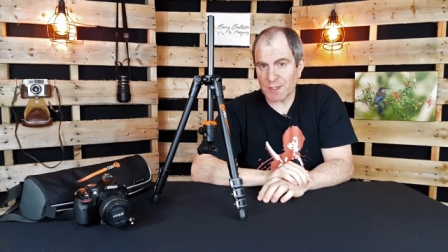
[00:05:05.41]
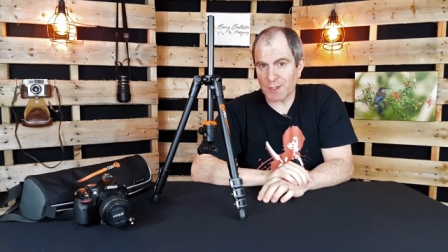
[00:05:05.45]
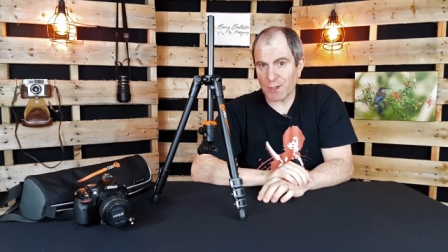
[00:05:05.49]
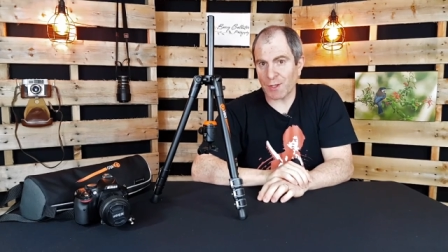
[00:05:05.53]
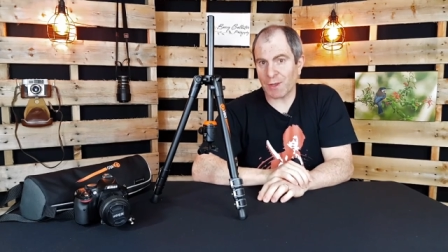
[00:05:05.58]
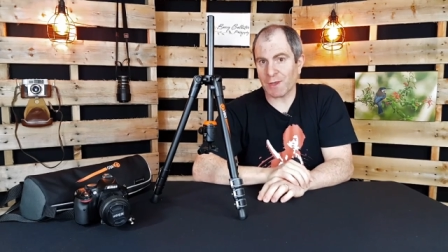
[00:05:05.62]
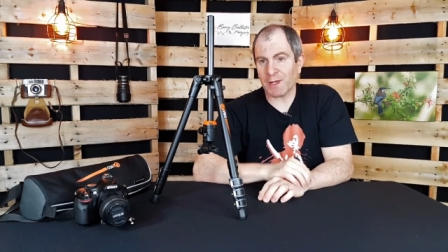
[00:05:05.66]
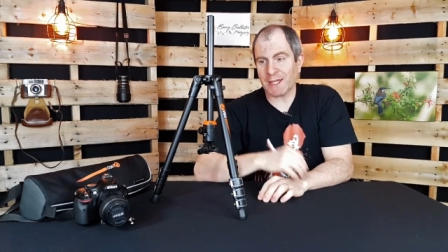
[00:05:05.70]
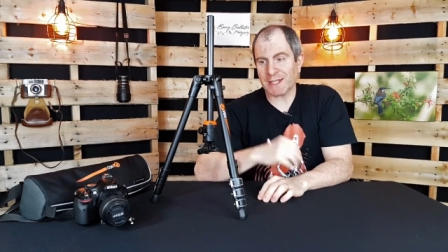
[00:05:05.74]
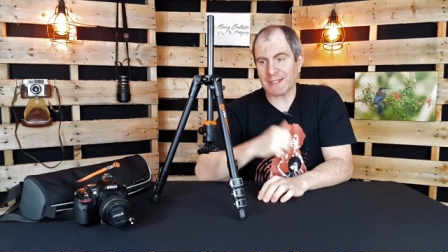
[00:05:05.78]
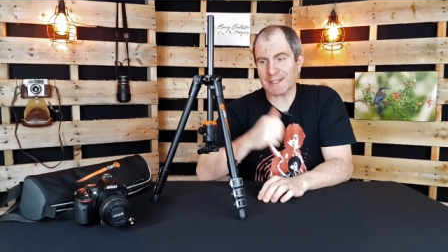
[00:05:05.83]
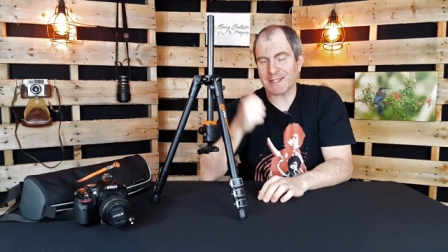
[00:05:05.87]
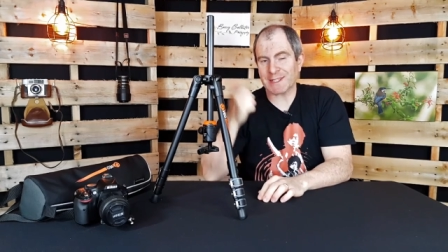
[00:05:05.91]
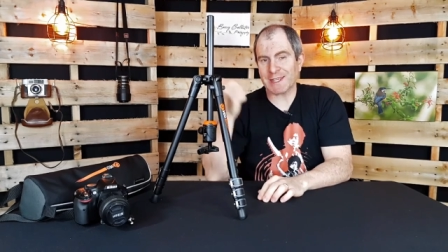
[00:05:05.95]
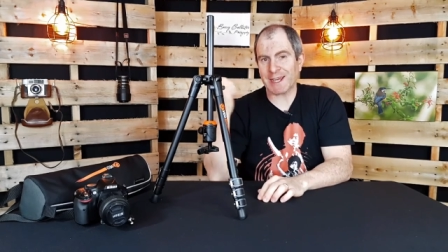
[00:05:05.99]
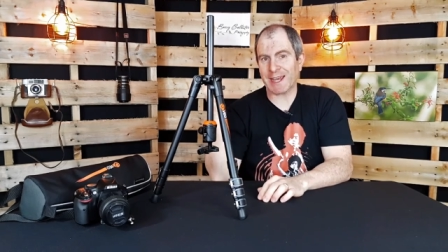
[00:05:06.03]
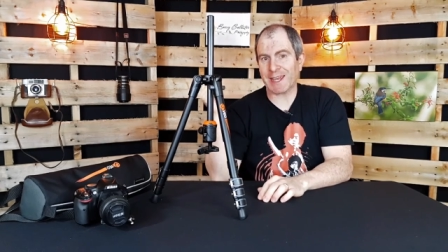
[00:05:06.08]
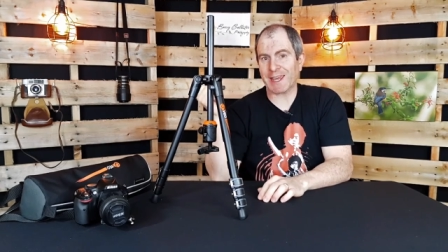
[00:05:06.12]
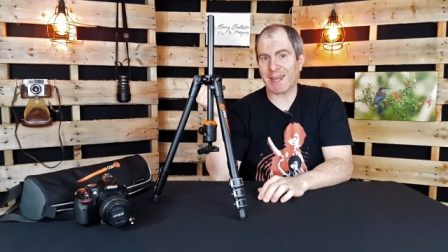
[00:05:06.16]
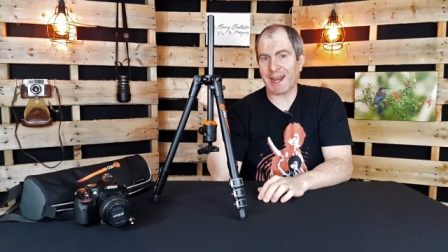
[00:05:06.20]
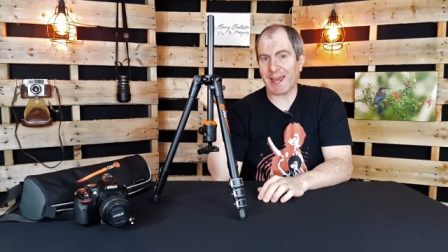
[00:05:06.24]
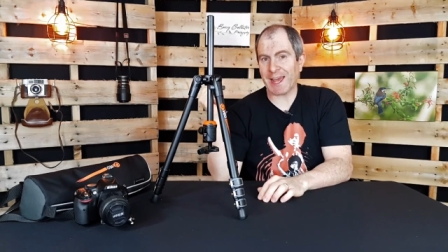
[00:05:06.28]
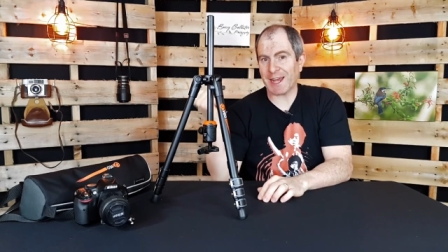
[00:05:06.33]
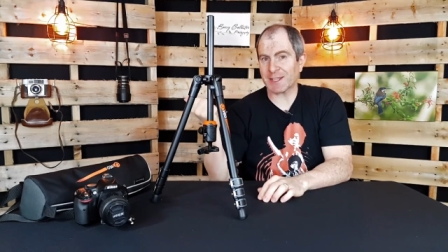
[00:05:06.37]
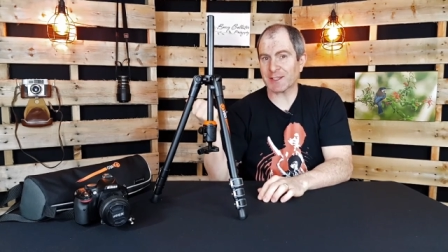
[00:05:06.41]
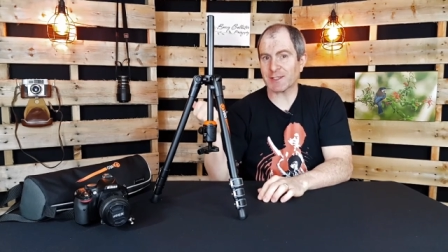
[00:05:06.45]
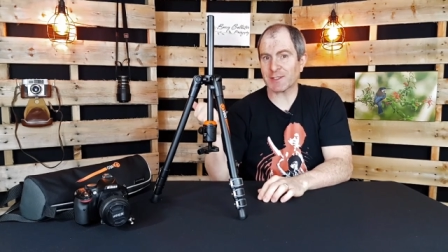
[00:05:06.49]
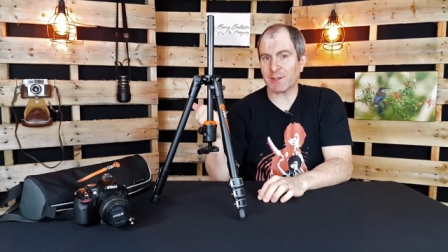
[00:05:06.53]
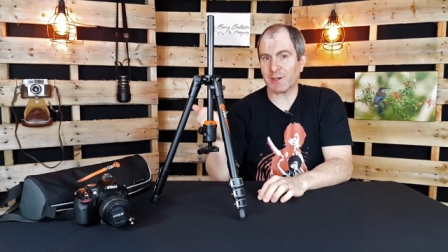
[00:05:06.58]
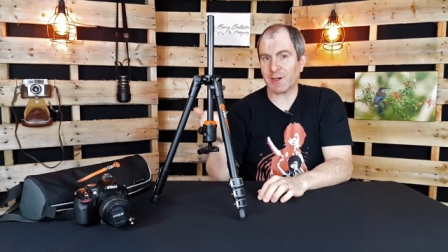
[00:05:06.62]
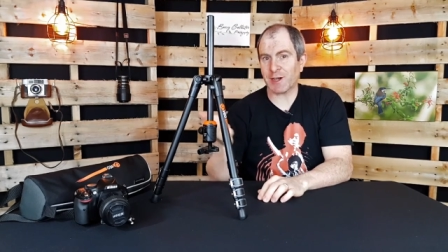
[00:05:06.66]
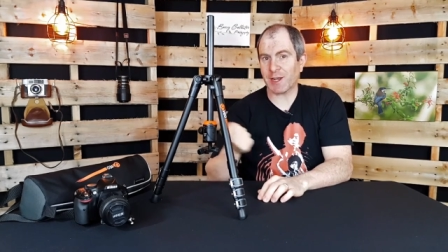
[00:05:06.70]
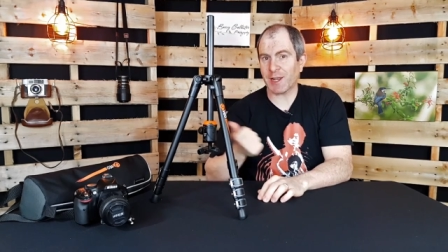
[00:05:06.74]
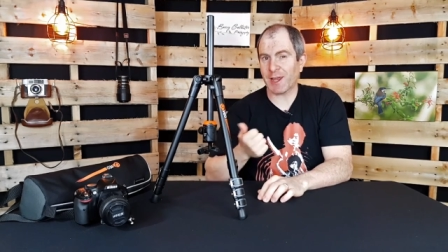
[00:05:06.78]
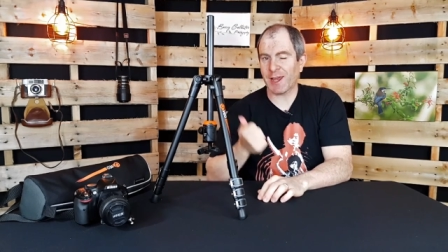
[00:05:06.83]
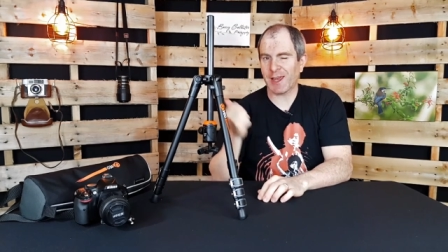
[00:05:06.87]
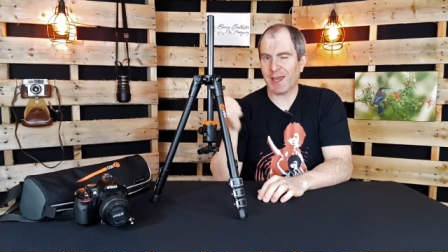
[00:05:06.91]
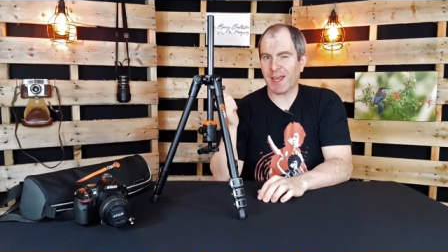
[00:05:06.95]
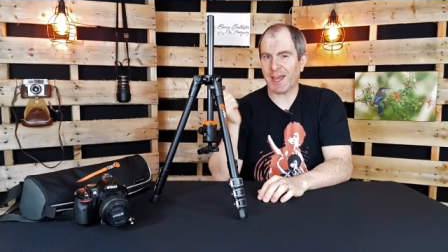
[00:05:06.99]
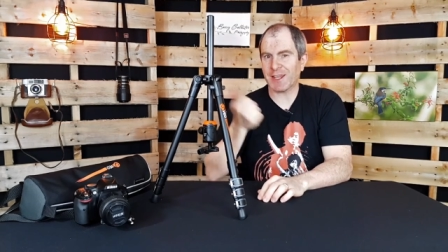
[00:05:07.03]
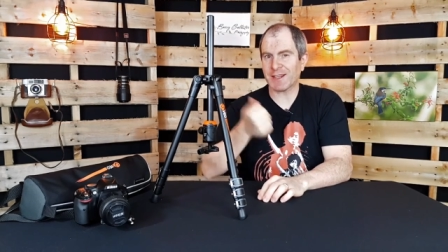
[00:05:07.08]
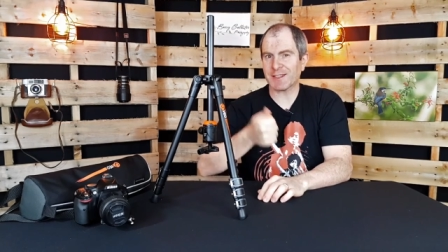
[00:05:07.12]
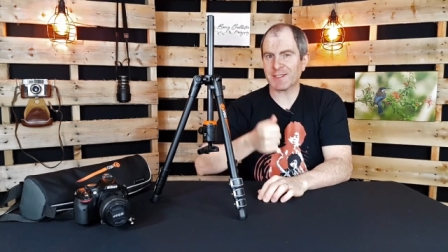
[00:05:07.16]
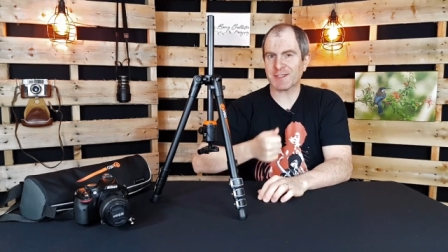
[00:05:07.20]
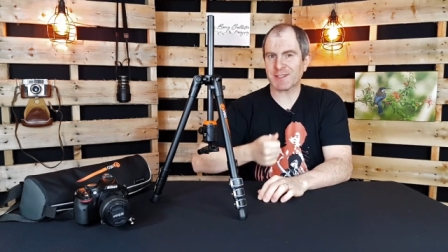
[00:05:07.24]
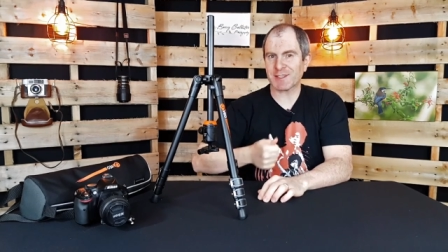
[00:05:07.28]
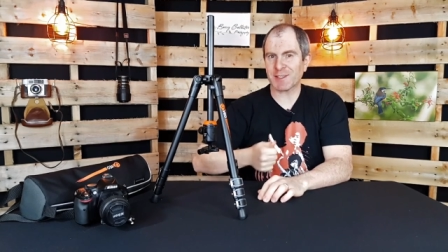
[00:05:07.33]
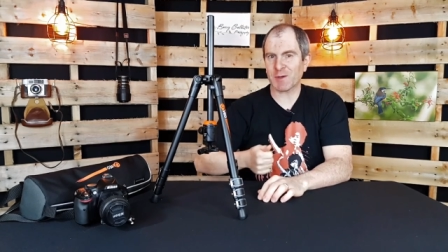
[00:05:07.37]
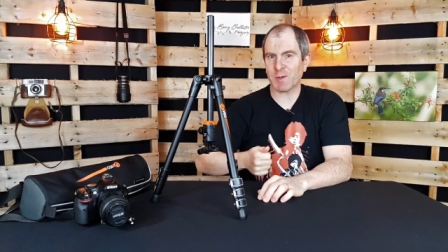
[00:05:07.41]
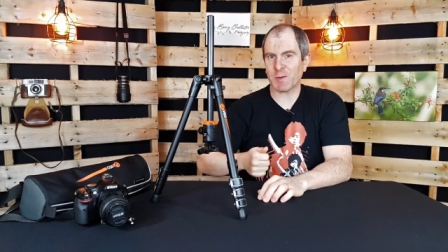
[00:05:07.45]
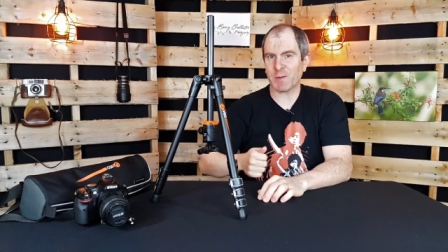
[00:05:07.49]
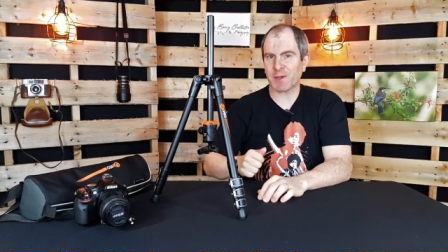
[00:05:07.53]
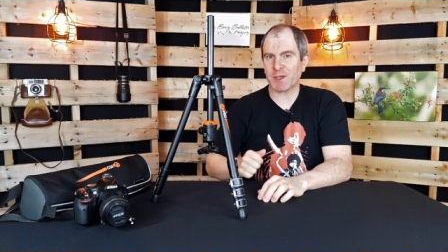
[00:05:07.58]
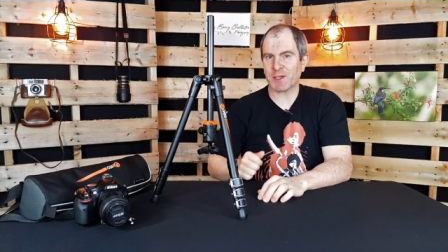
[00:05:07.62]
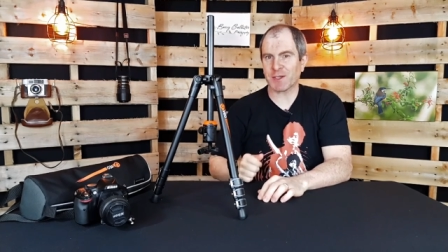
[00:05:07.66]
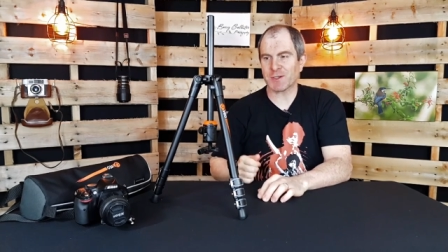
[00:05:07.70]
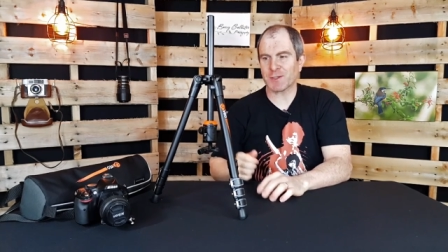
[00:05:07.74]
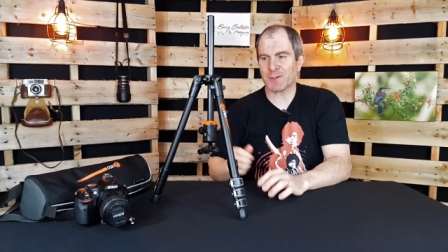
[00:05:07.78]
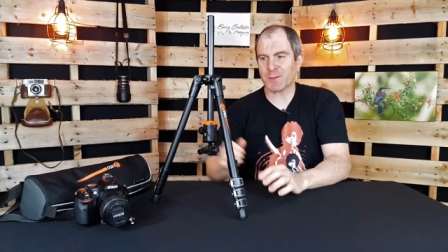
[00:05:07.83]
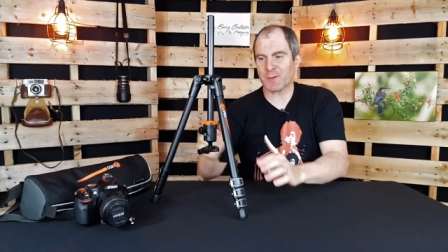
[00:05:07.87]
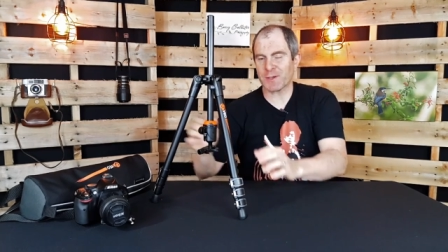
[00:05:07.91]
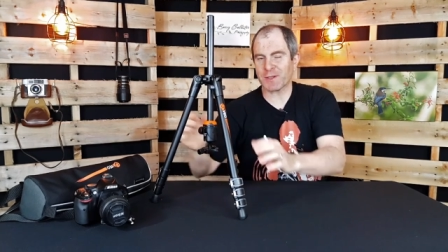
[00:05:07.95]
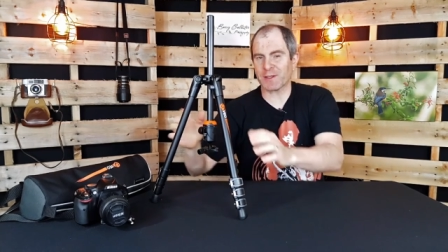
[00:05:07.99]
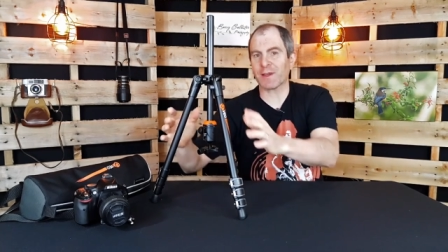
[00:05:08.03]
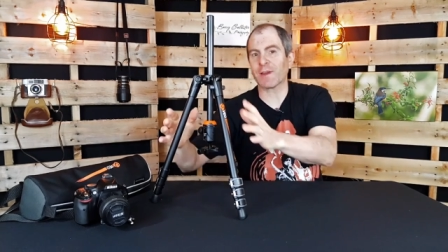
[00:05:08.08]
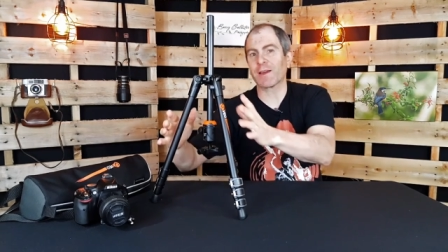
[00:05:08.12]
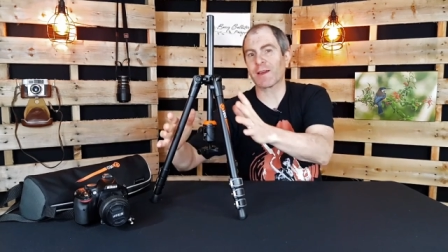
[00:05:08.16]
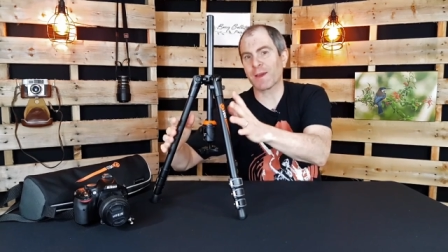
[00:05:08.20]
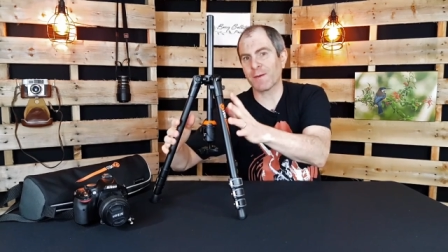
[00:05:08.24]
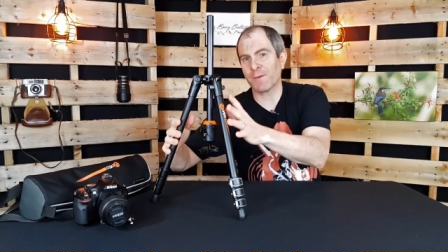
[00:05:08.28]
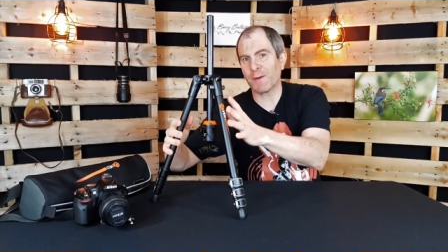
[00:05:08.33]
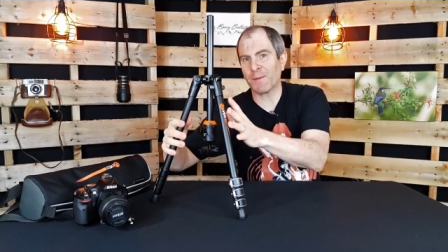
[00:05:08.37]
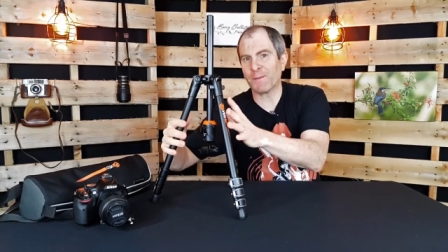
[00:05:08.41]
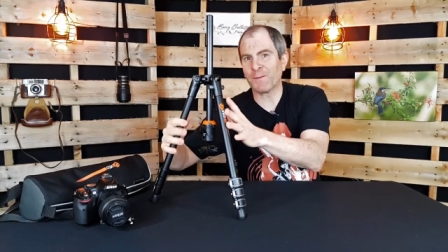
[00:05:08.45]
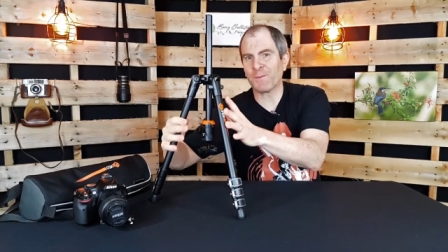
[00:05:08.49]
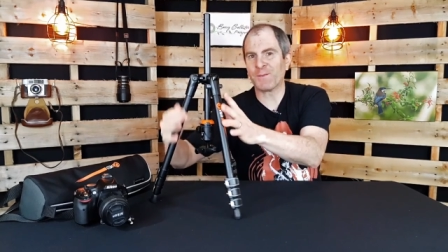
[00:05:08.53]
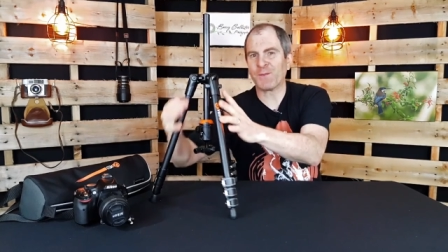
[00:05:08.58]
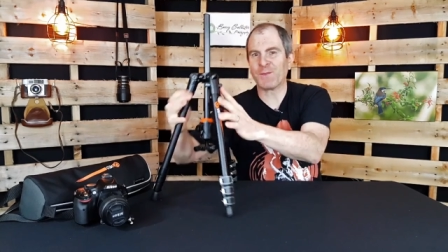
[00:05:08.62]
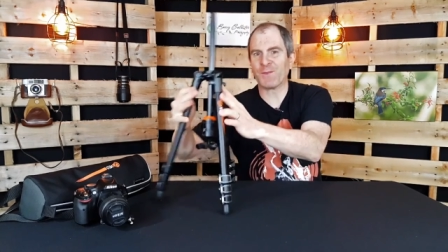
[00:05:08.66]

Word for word: so let's take it outside and see what we can do with it. Come on.